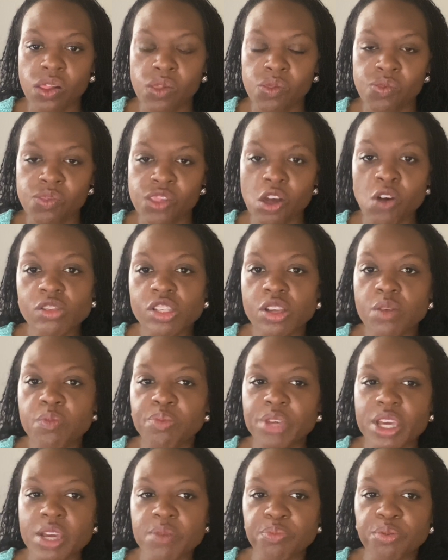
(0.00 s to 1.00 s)
Those are
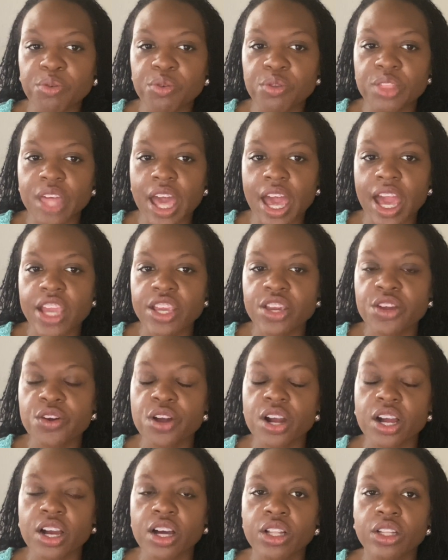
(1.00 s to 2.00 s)
people that
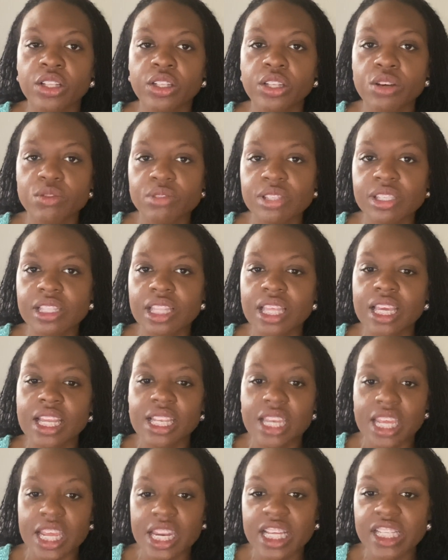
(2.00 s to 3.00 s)
you're closely
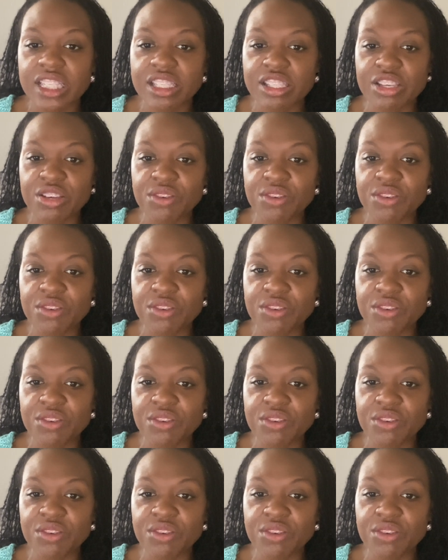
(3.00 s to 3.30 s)
knitted to.